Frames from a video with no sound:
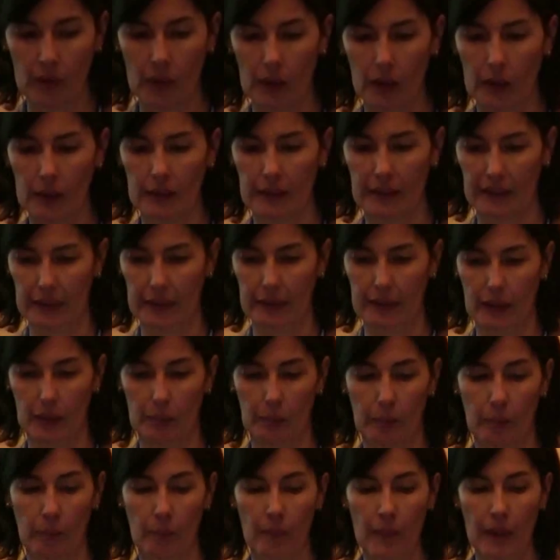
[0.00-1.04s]

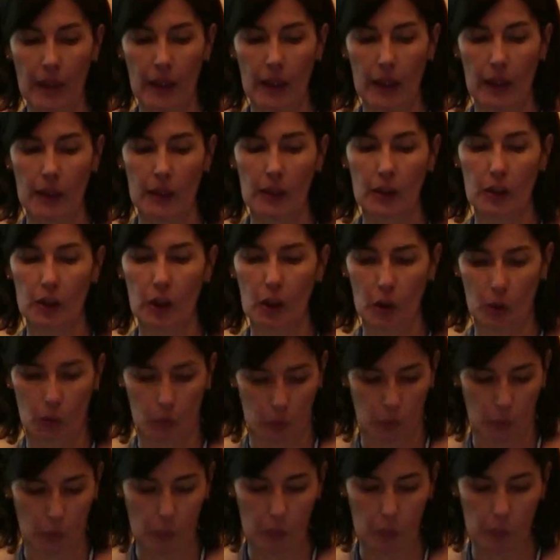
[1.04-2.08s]
system.
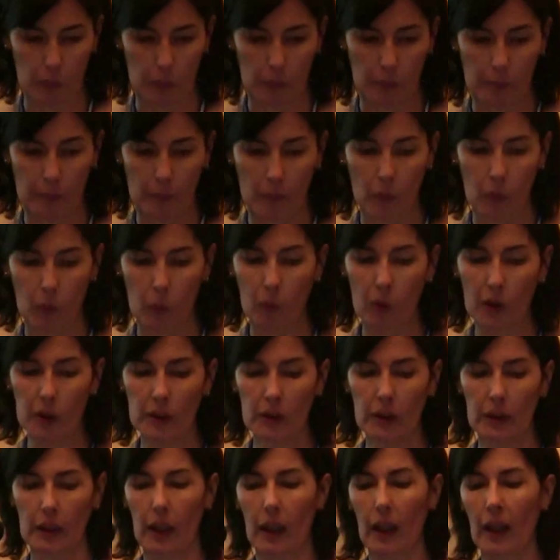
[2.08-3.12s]
So,
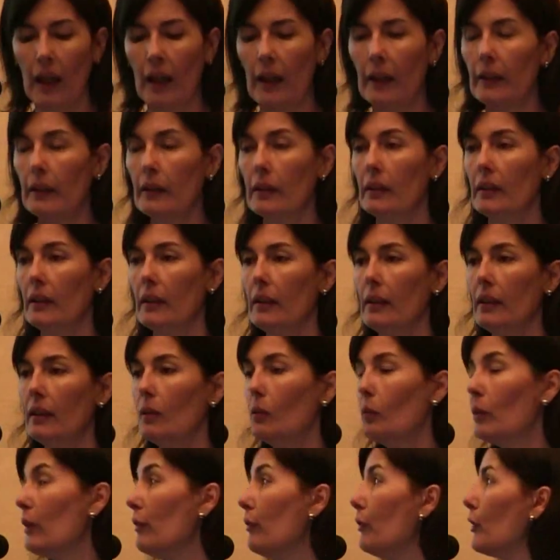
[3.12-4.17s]
what are the
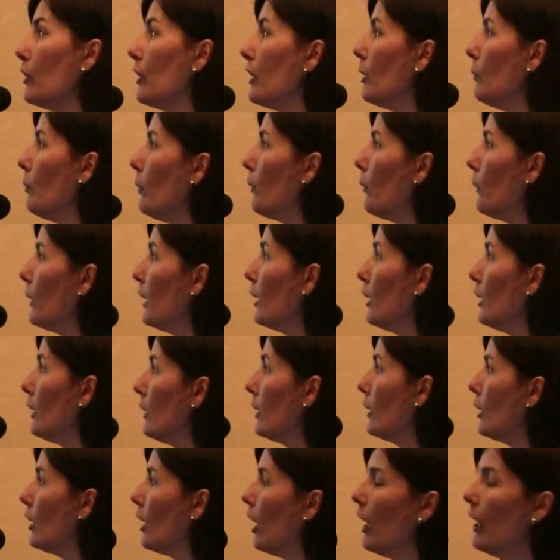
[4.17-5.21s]
wavefront
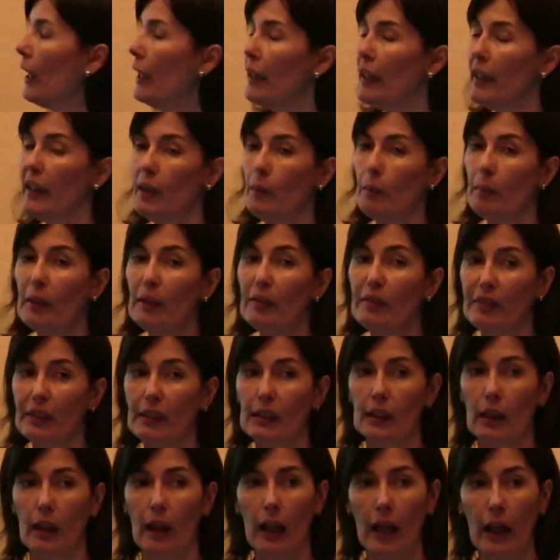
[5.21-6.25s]
aberrations? In a
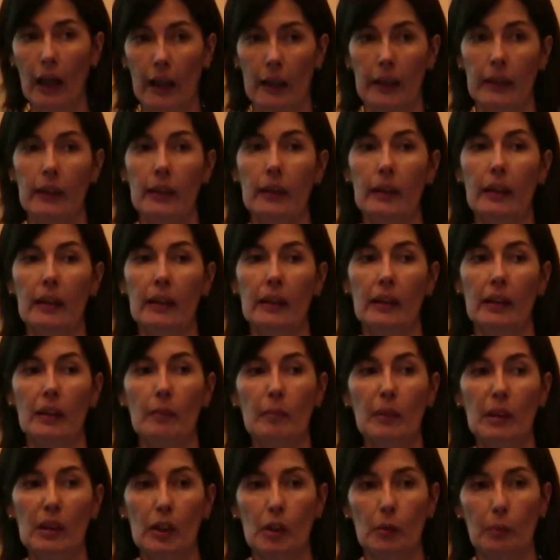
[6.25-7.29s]
perfect eye, an
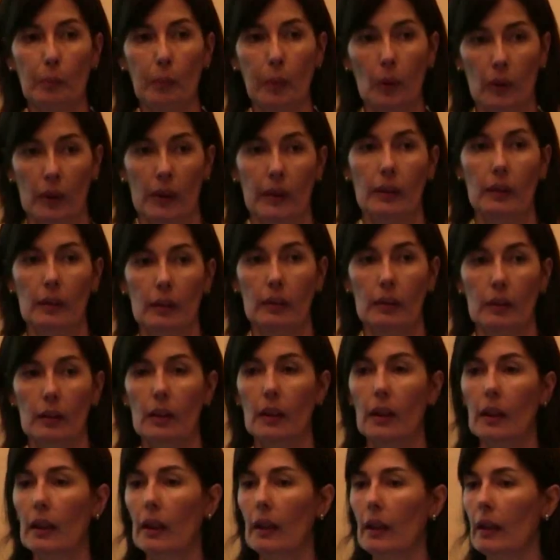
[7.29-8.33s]
image point
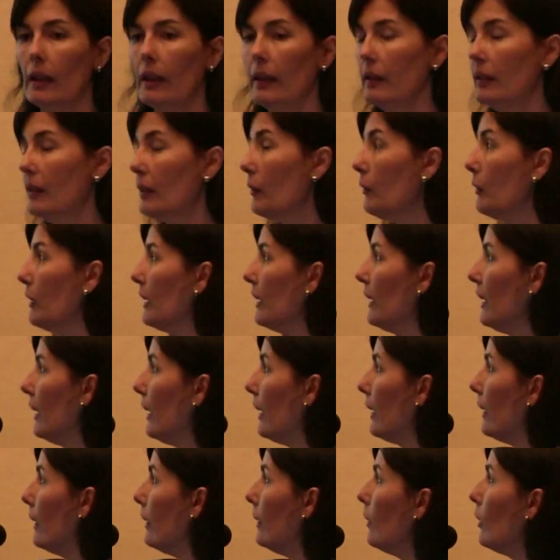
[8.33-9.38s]
at the
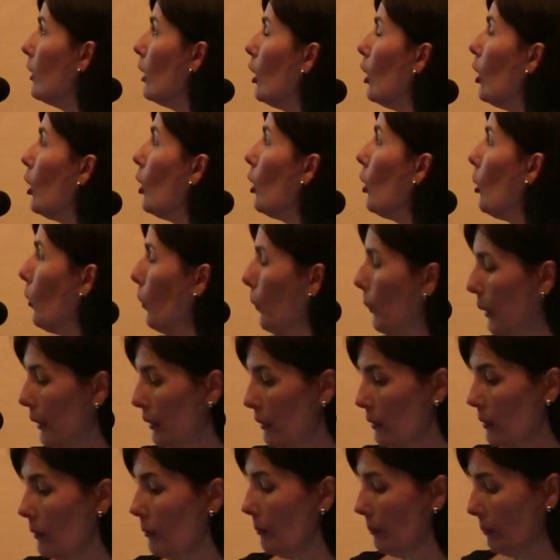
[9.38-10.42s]
retina
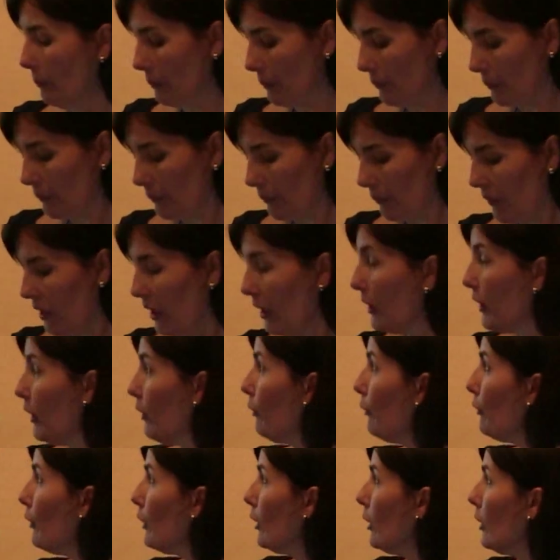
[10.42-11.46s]
will
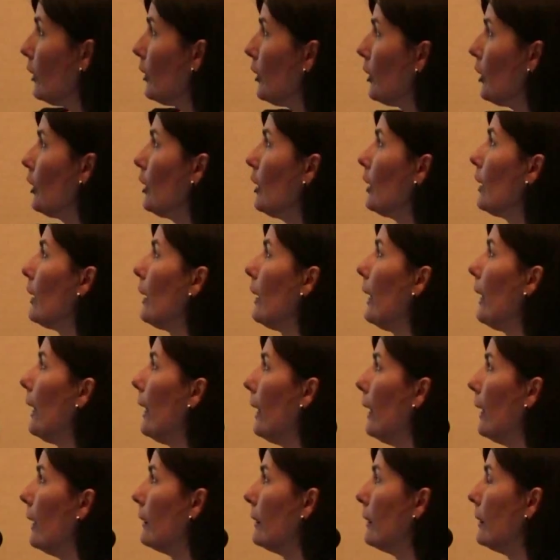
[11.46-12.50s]
diverge
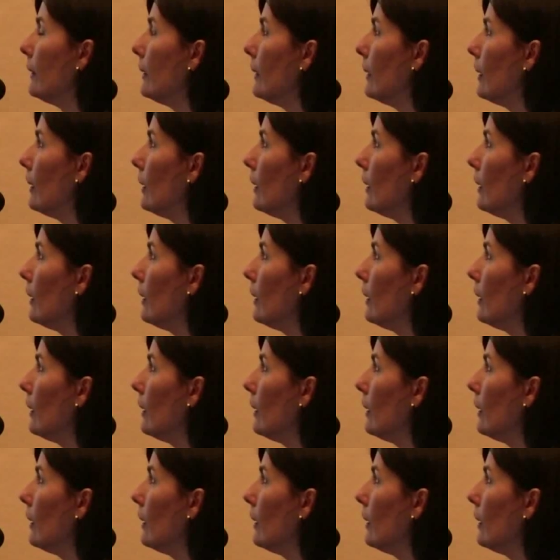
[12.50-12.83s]
and